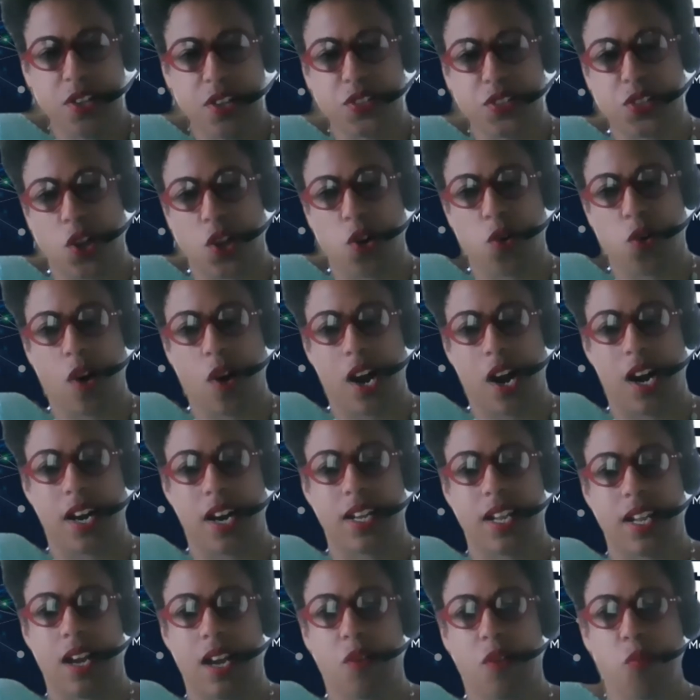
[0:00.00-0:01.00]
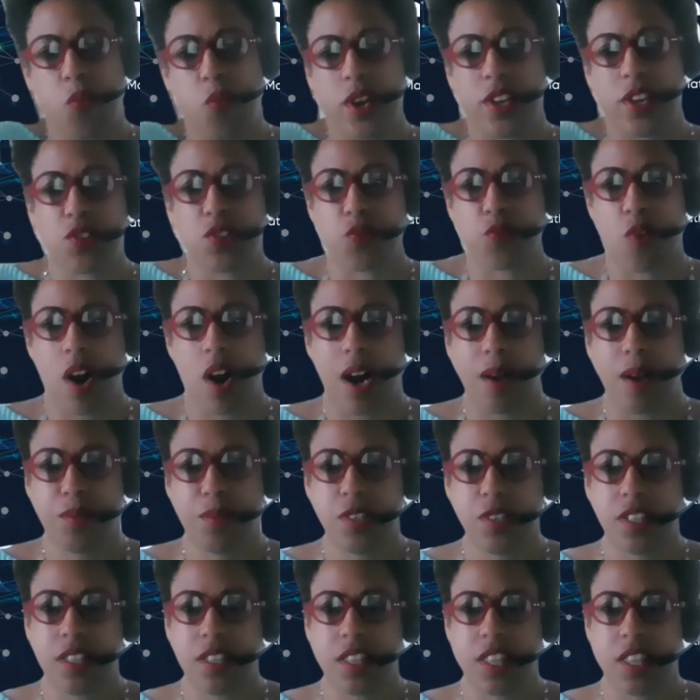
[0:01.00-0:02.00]
So uh, we
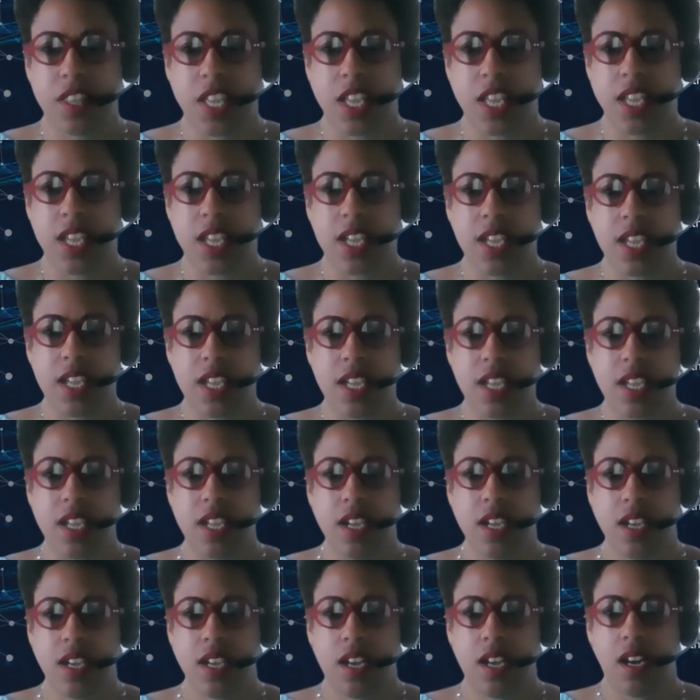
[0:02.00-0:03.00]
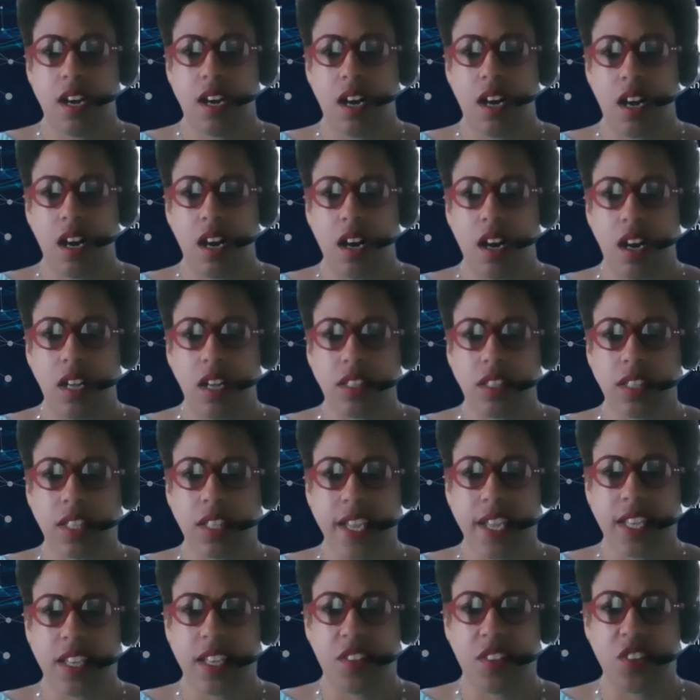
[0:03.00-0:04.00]
dropped the uh,
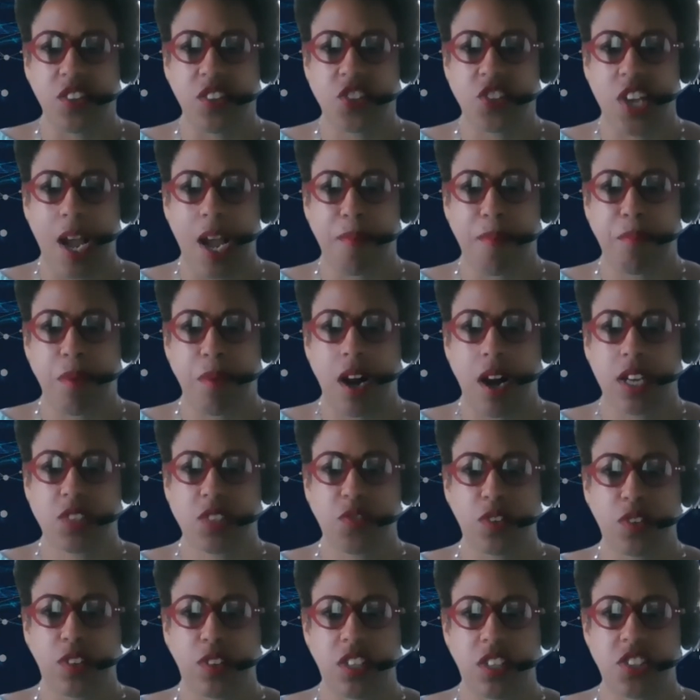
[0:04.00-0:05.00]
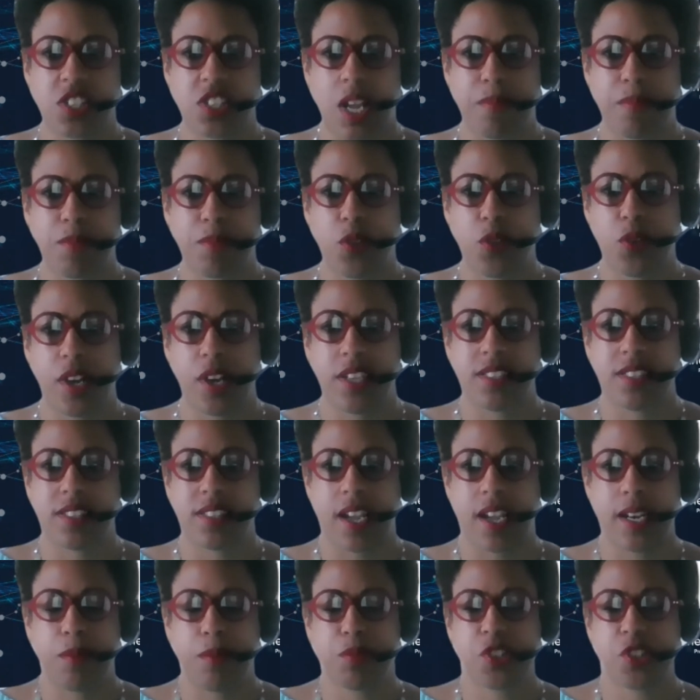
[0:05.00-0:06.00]
link in the chat box for lunchtime Q&A
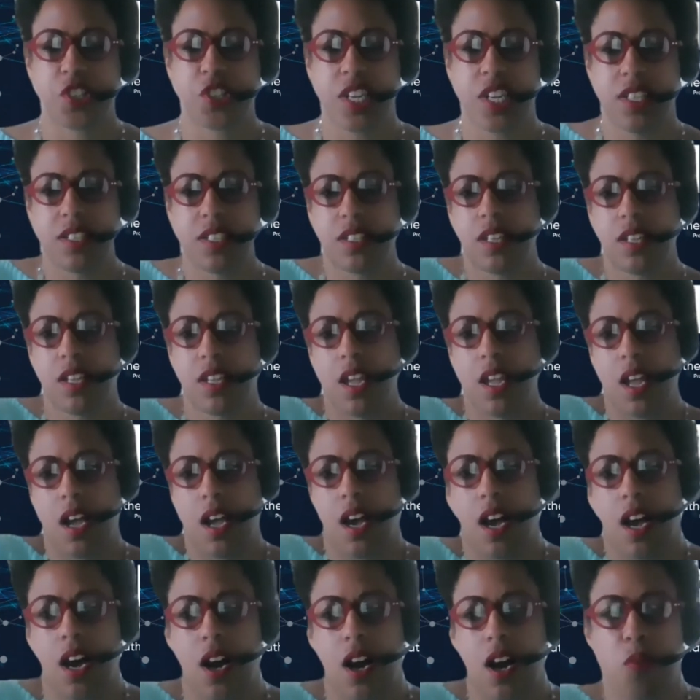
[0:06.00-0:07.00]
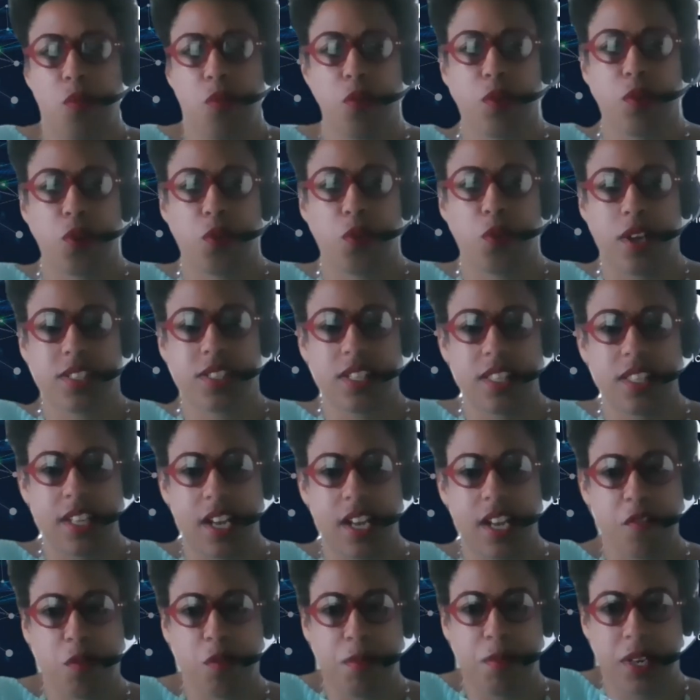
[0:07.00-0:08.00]
sign up sheet. Uh, we're requesting that
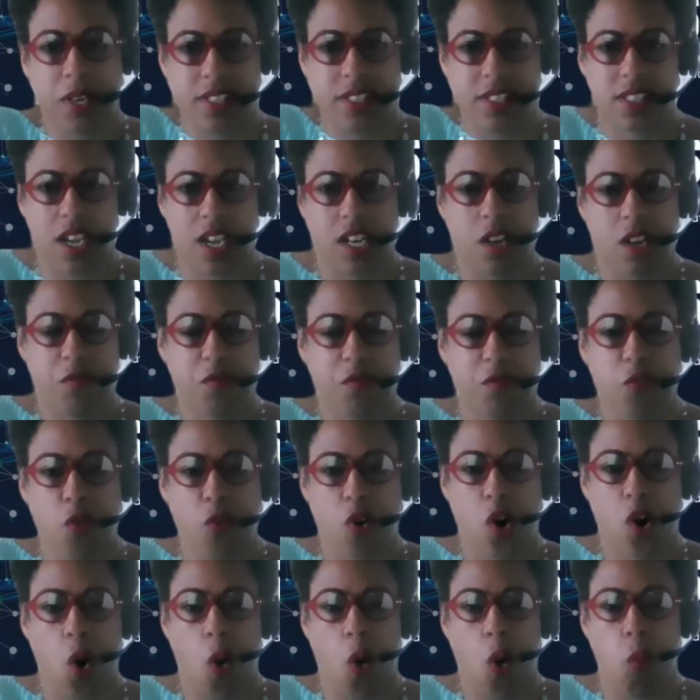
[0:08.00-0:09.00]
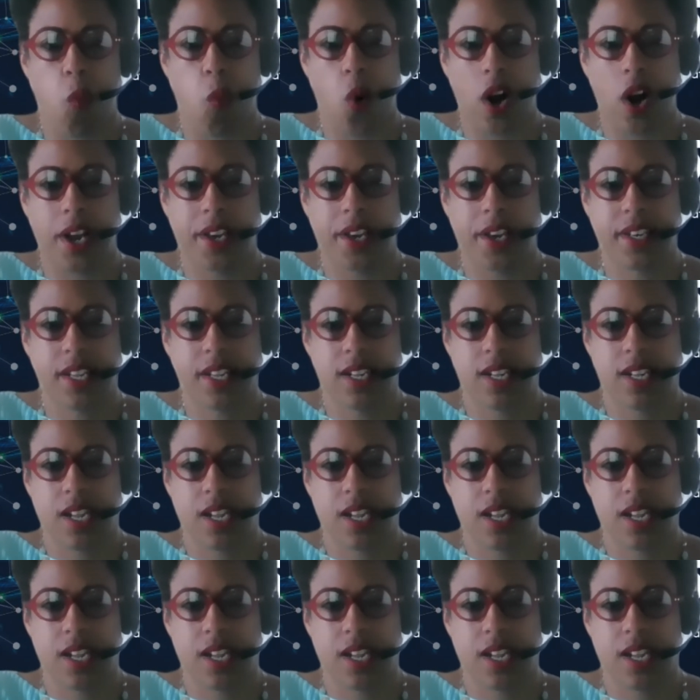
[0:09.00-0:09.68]
everybody sign up for one.